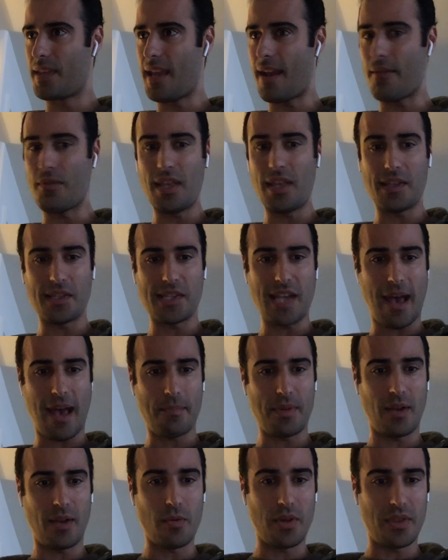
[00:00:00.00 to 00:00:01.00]
everything that's
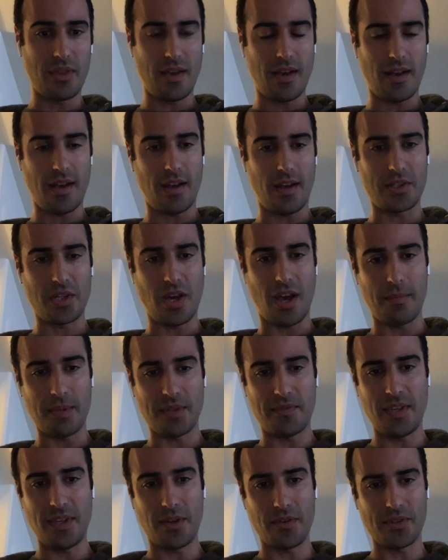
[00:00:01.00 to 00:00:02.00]
happening with
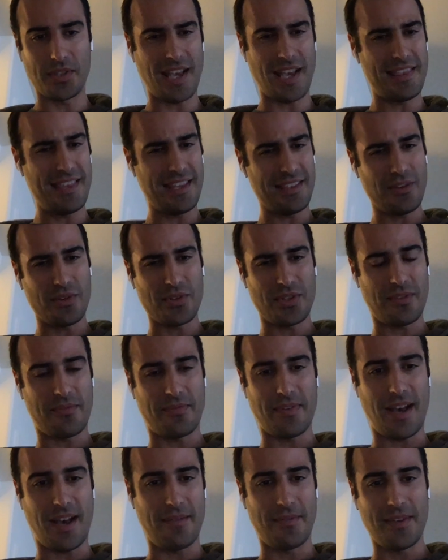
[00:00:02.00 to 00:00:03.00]
autonomous vehicles. I think those are the
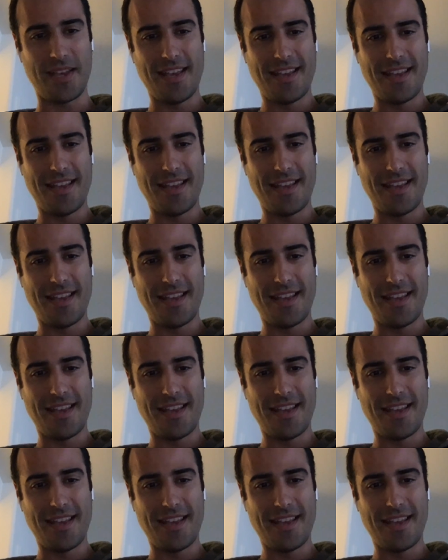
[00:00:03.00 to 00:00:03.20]
five.